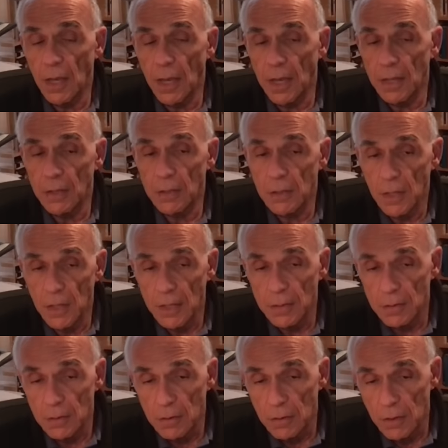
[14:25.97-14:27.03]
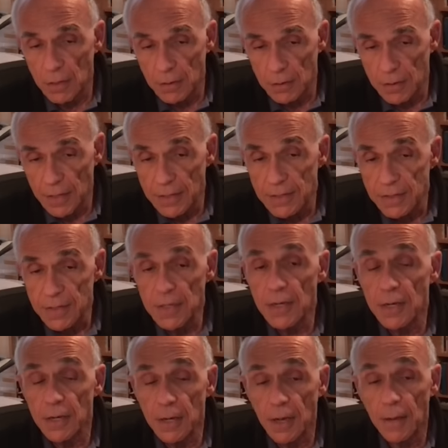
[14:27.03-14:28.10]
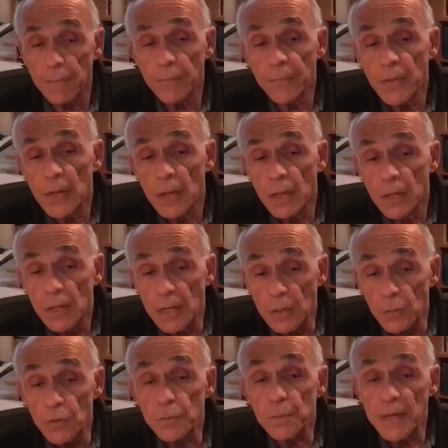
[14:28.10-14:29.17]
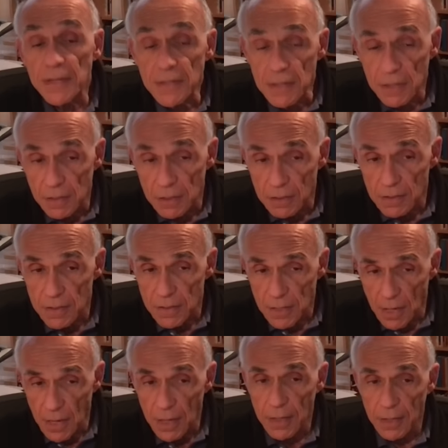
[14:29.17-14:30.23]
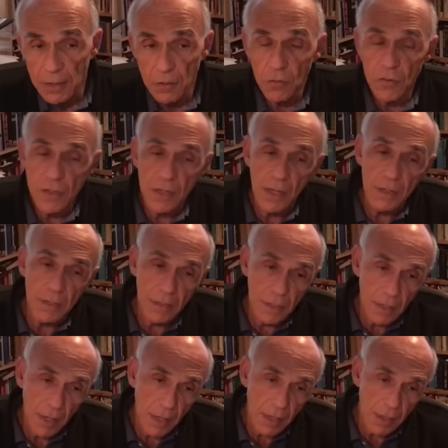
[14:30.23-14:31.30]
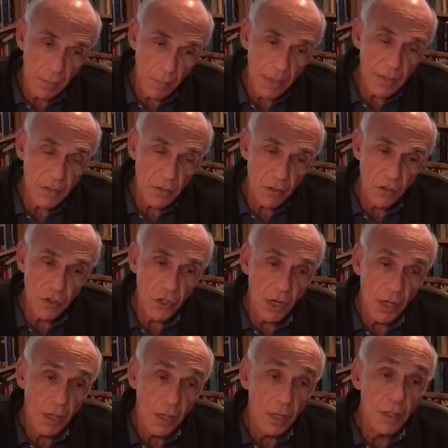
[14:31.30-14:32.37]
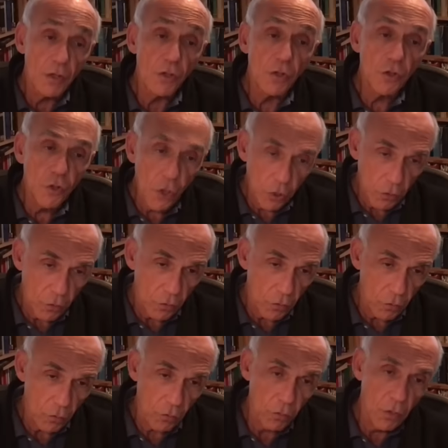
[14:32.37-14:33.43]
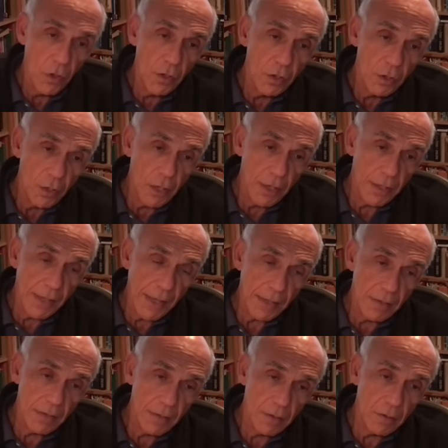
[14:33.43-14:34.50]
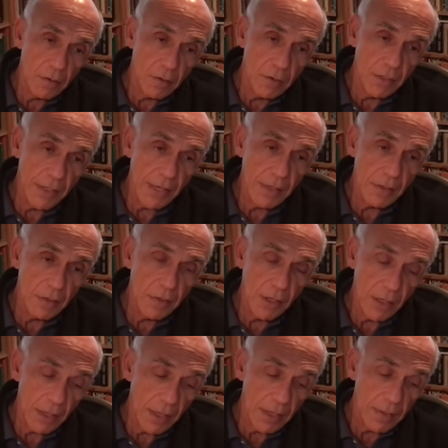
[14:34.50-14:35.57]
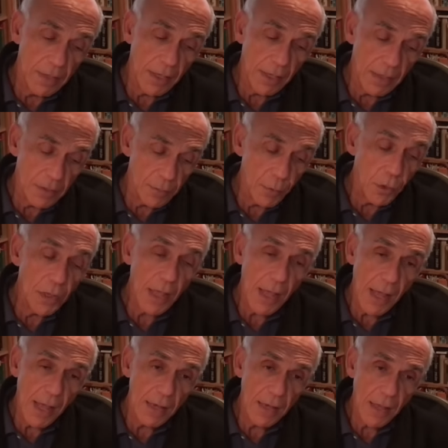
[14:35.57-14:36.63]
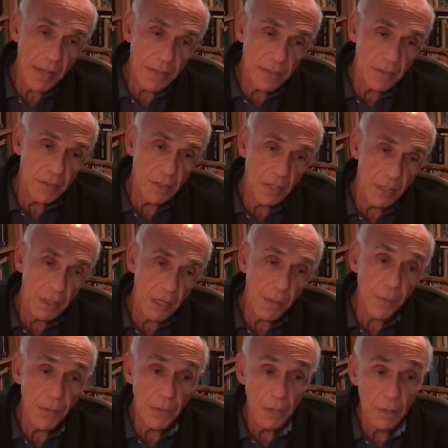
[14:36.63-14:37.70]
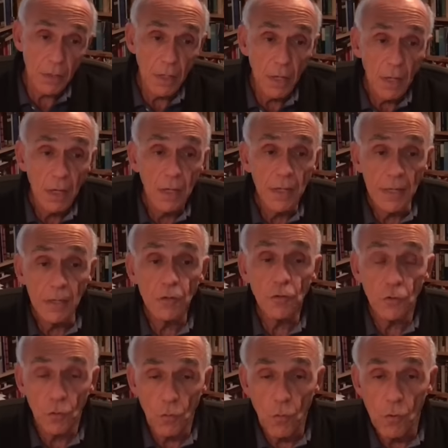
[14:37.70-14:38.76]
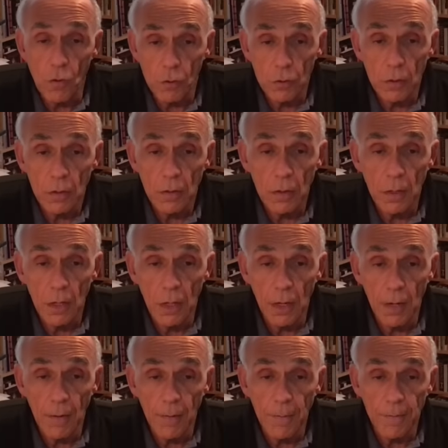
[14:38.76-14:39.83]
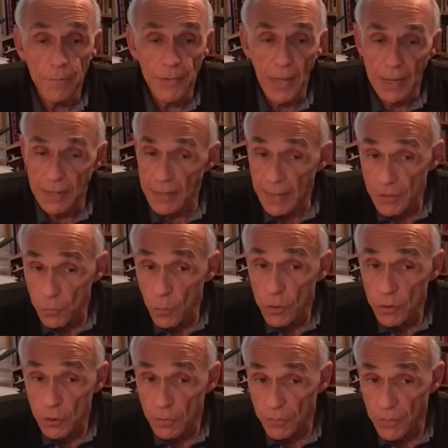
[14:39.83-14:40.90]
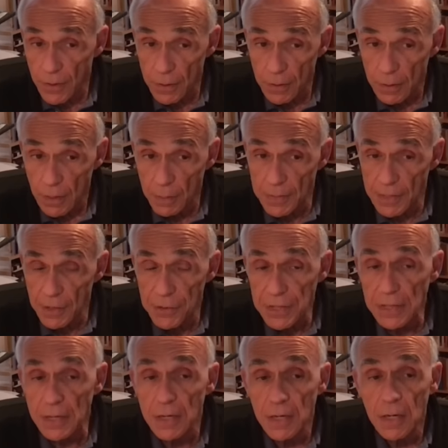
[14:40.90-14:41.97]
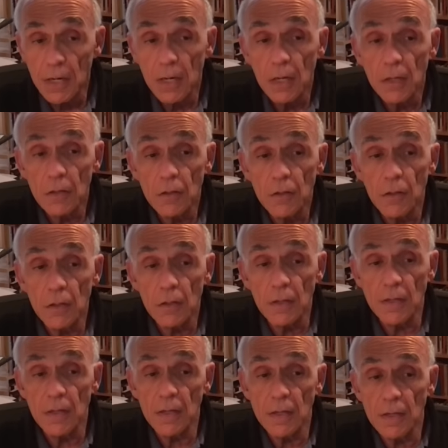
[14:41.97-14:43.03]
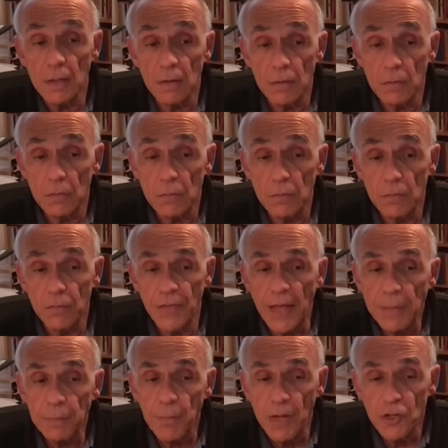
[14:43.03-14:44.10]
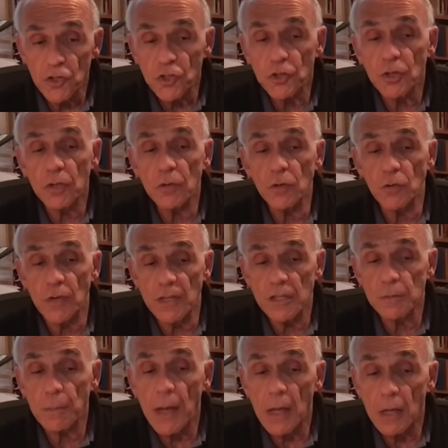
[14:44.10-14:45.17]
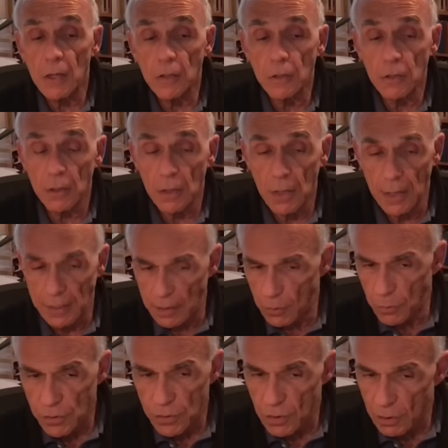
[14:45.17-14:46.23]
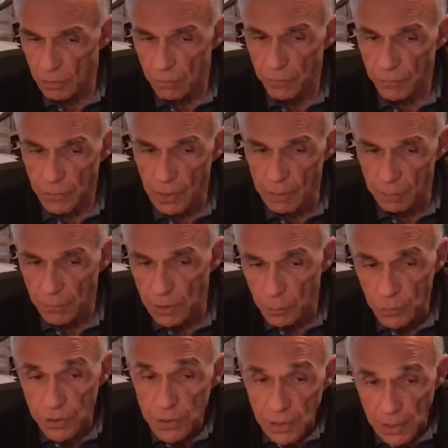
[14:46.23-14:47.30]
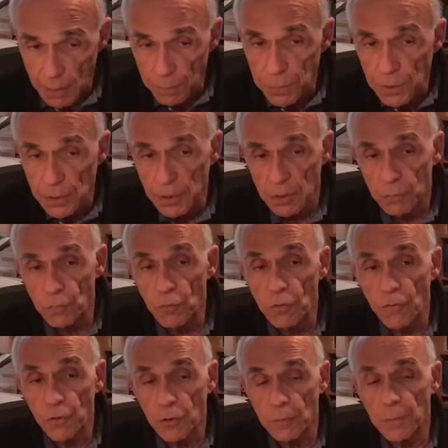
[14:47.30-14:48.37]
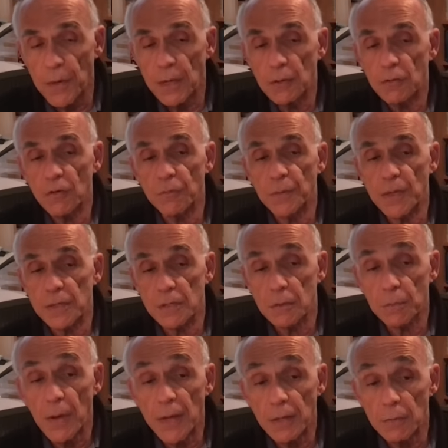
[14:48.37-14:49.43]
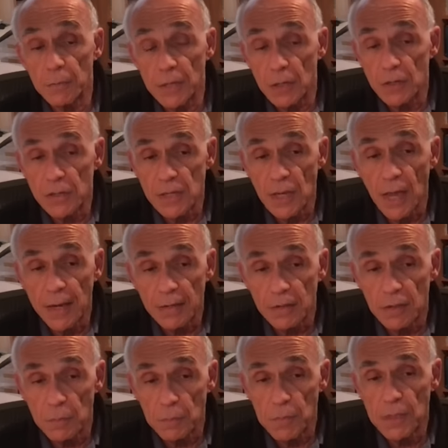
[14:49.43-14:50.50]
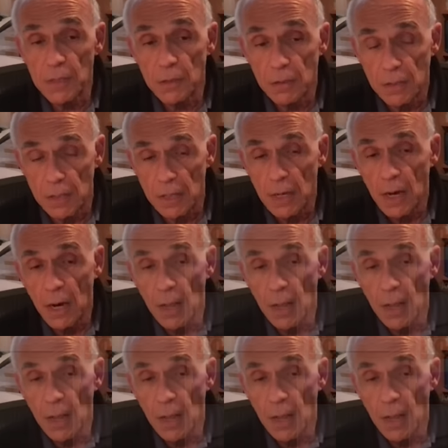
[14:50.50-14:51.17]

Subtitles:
and the Red Sea area, it was basically designed to send Iran a message not to get the Hezbollah allies in Lebanon into the war. And it has worked so far. I mean, I think that much US power, and it was really a brilliant move on the part of President Biden because he acted immediately.